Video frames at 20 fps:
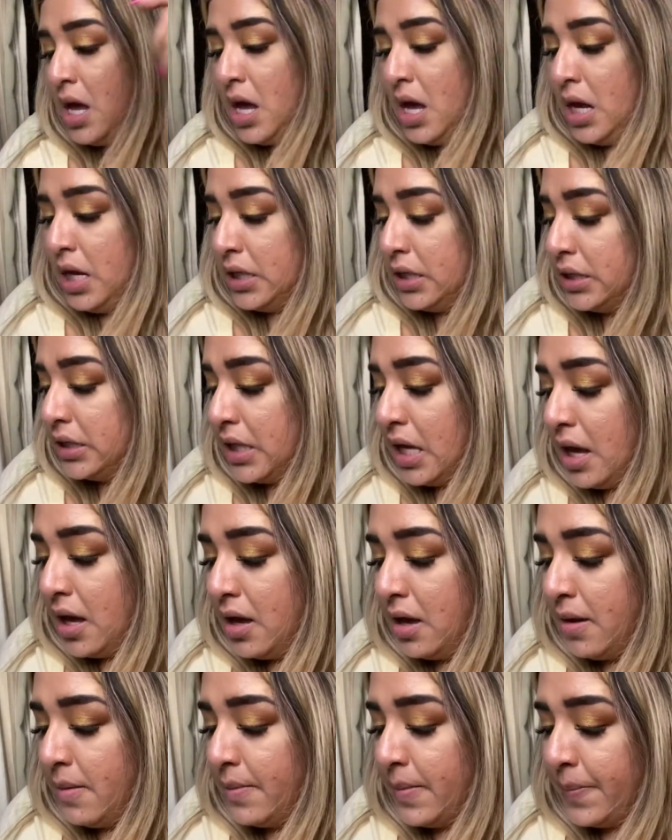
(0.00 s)

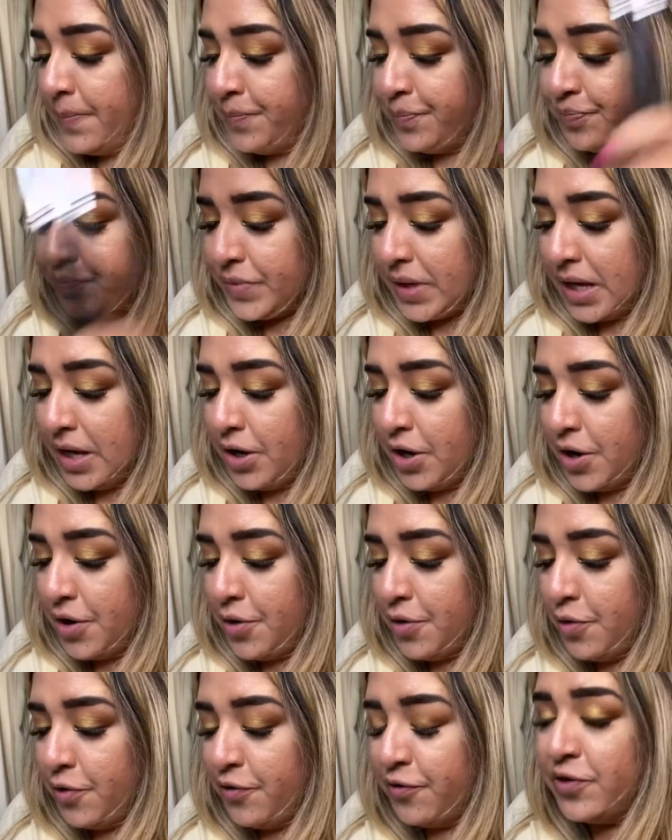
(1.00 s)
some, you
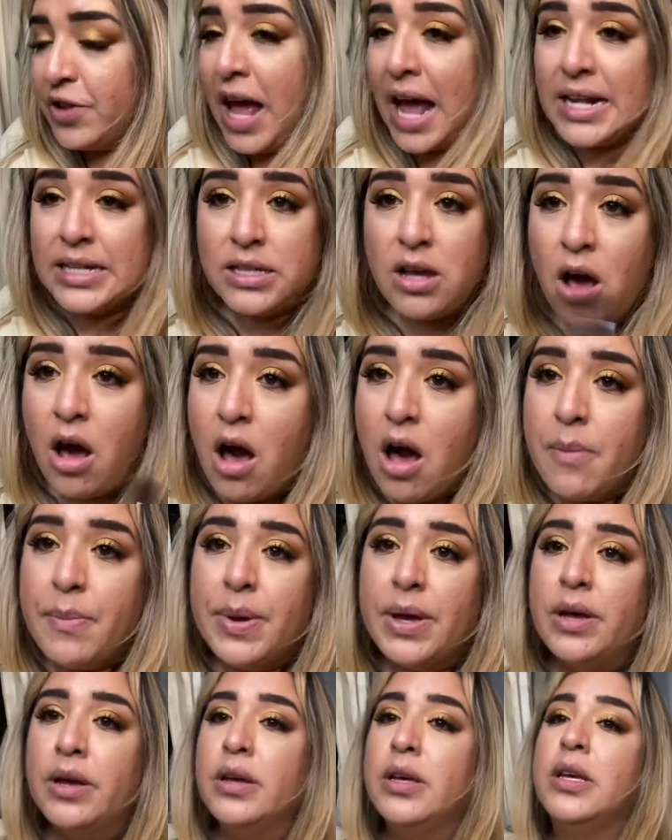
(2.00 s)
know, flat top,
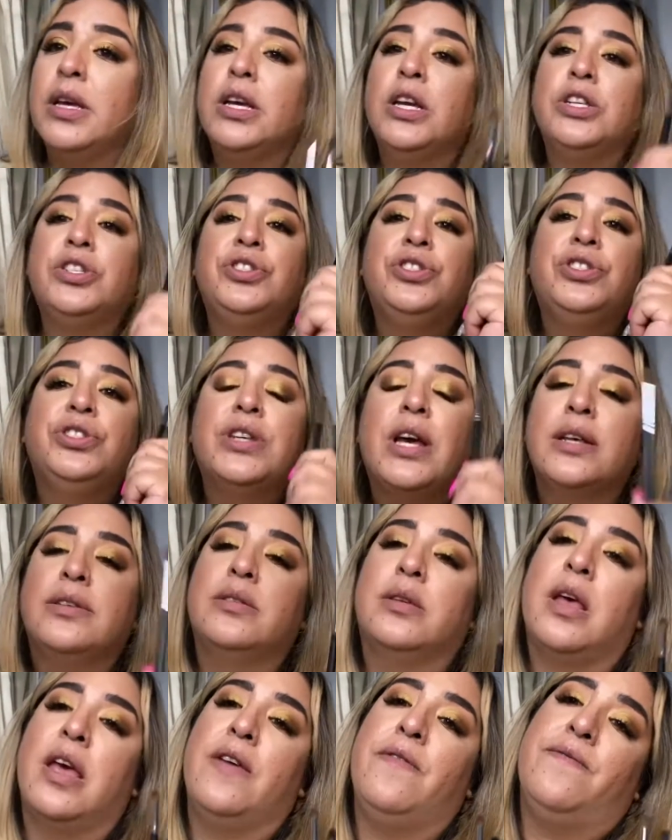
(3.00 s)

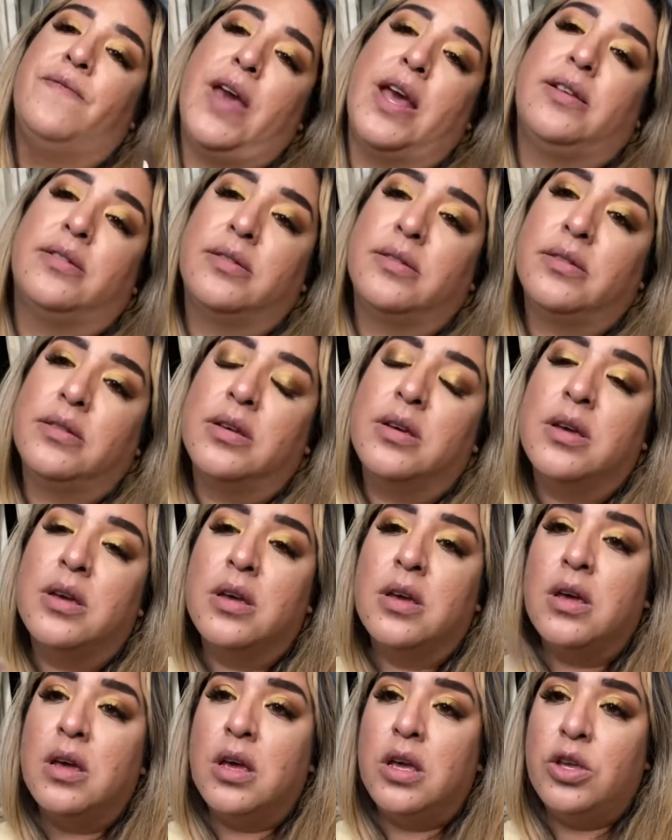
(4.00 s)
just invest.
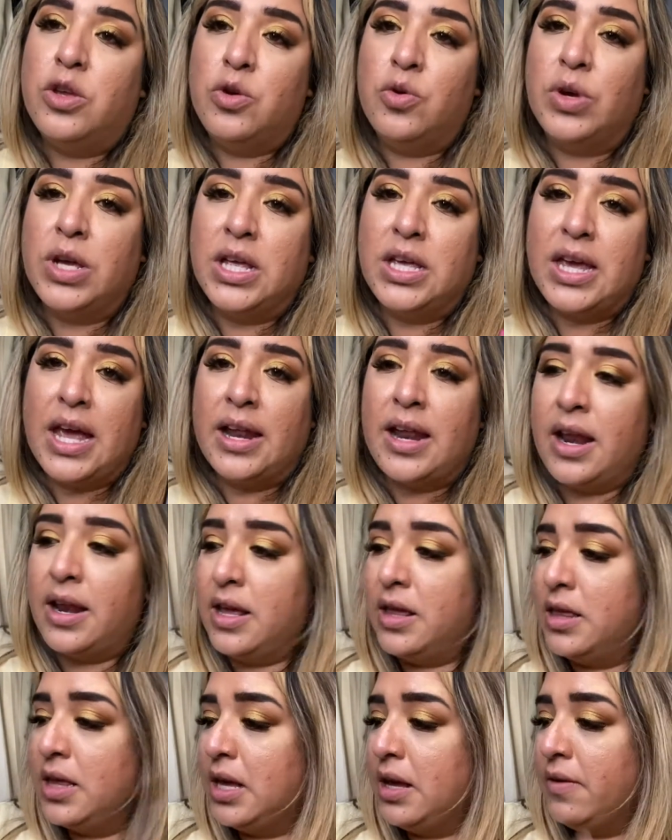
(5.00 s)
You can get
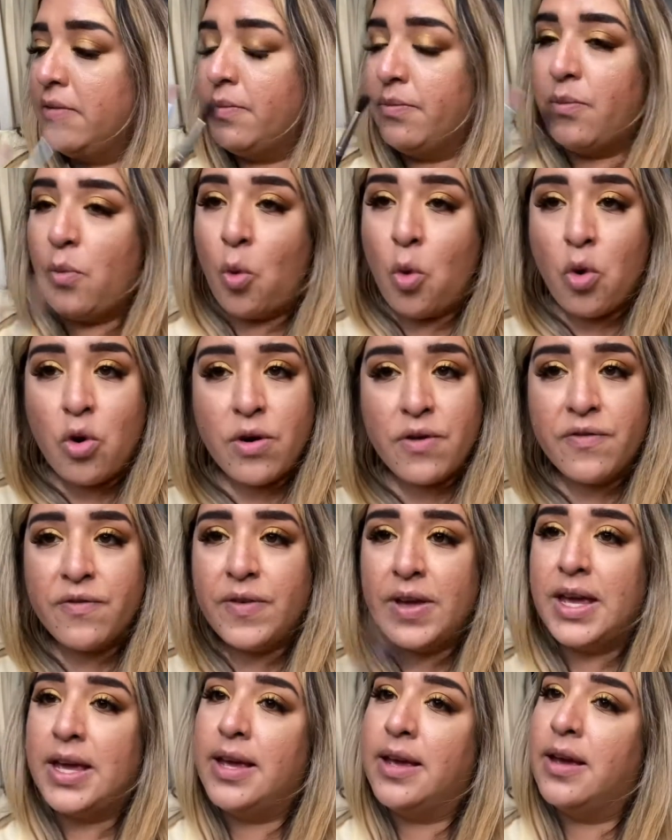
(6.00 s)
anything,
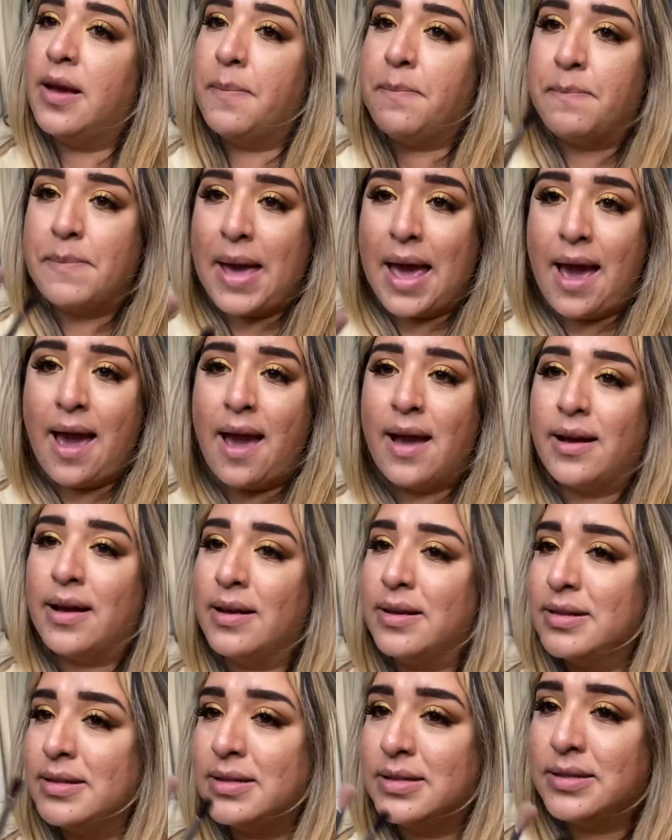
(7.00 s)
Morphe, MAC,
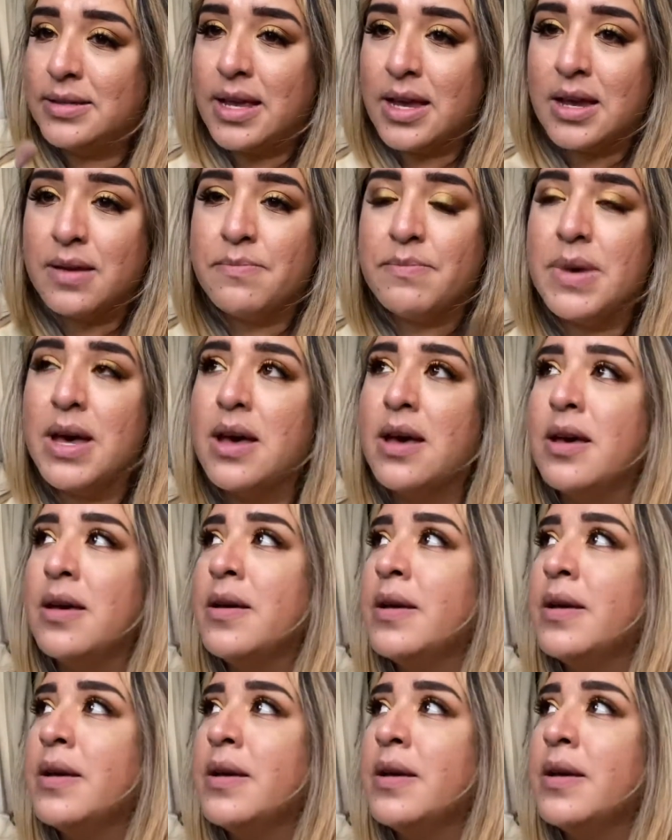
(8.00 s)
Sigma,